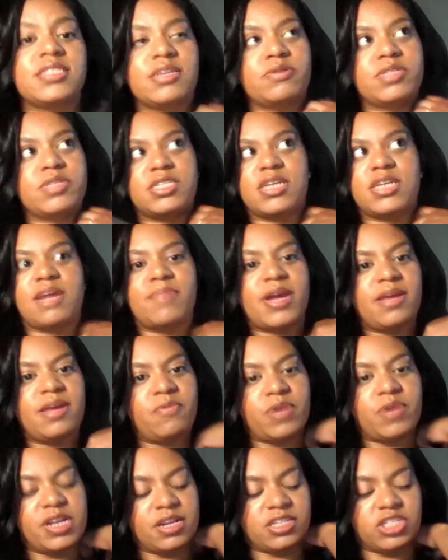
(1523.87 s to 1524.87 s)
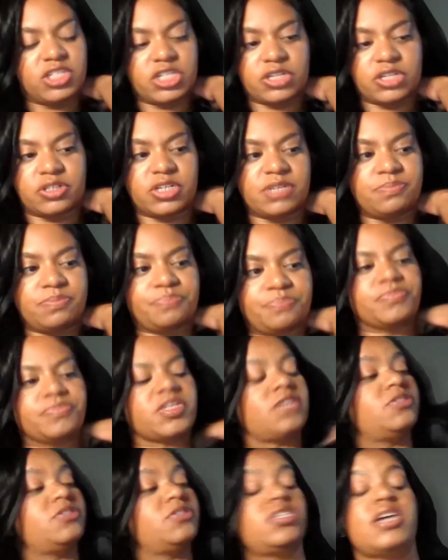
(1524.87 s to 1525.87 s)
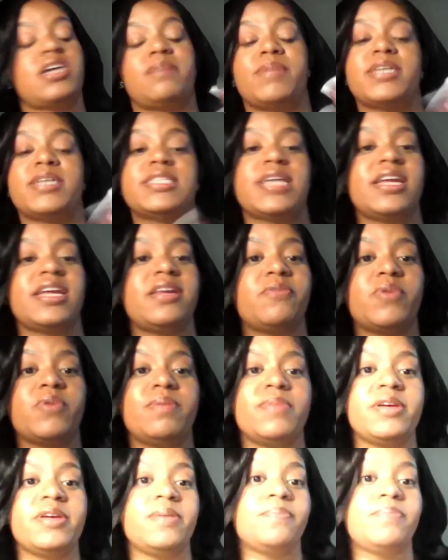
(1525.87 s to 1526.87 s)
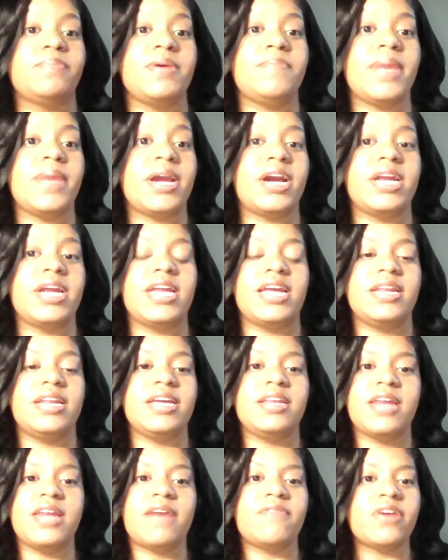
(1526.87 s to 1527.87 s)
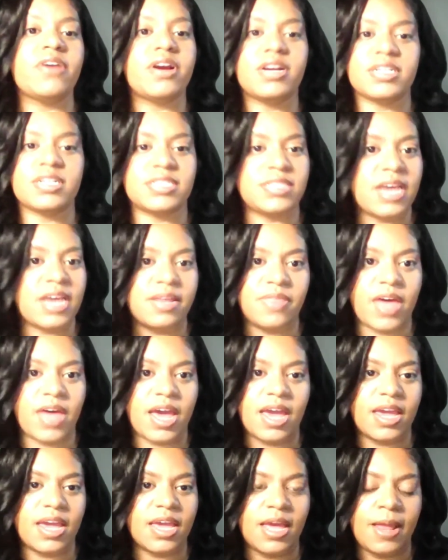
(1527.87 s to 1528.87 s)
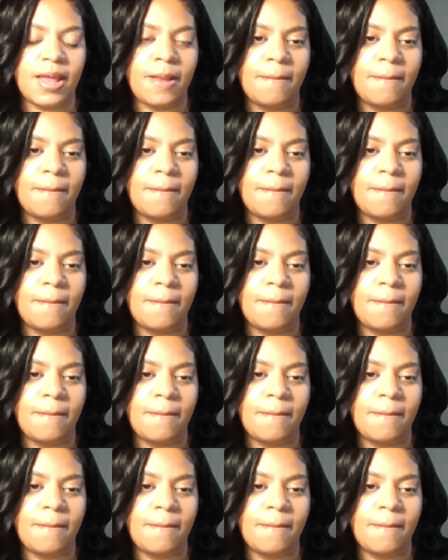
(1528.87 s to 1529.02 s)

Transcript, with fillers: There was a time I didn't want any children. There was the mm-hmm. time mm. I said I didn't want to make, be married. And he never said like,